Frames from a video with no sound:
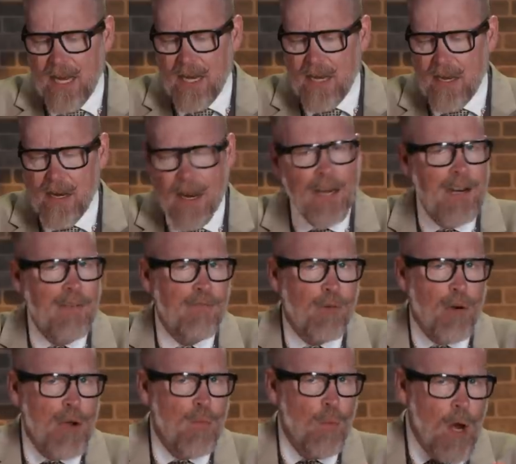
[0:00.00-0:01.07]
In nineteen
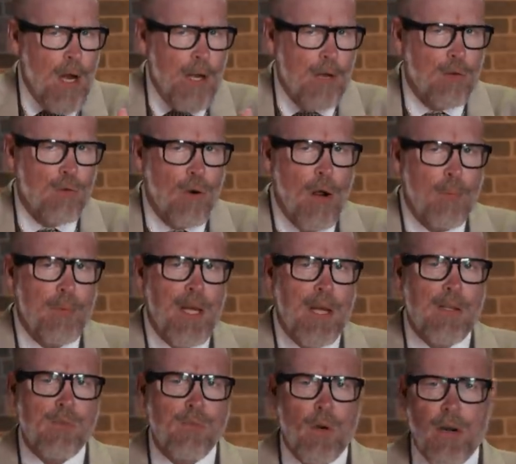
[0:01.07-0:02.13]
forty-one, crop
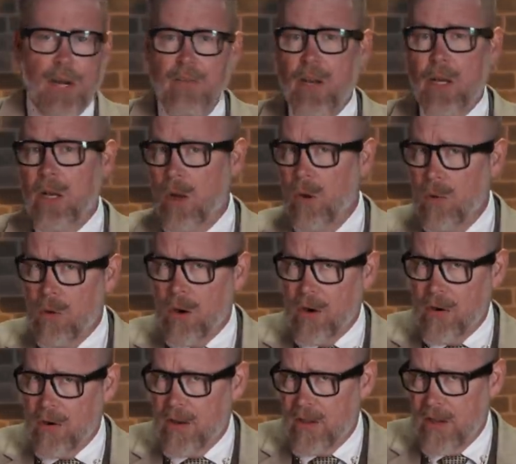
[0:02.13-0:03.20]
yields were even
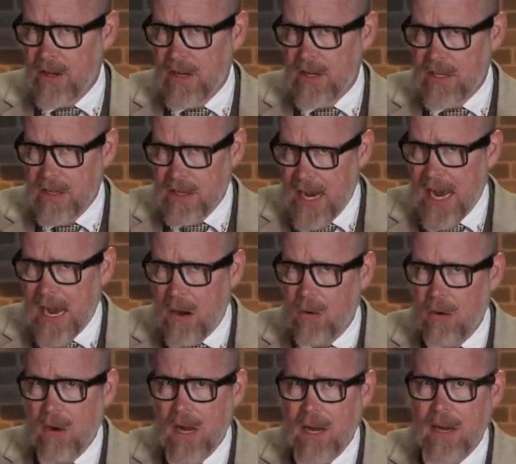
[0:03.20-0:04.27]
lower than
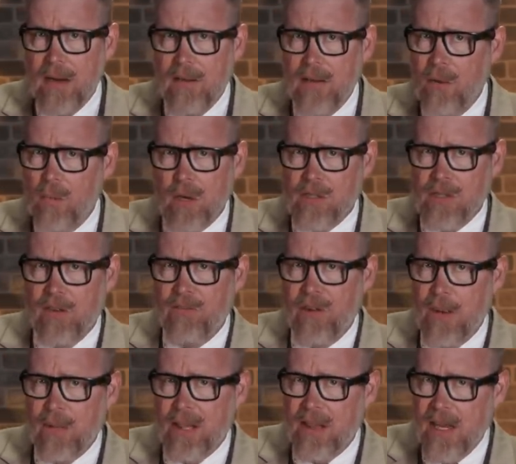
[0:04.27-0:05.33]
now, and there wasn't a
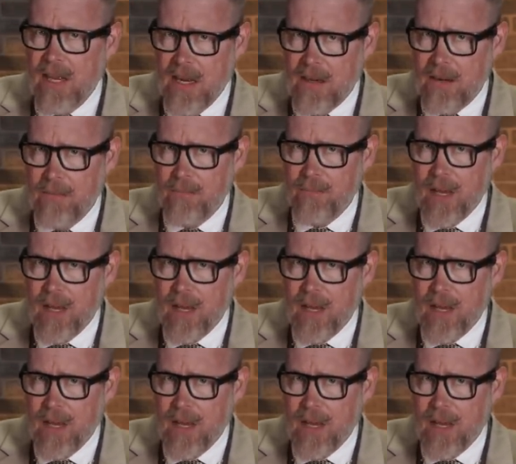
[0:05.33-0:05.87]
famine then.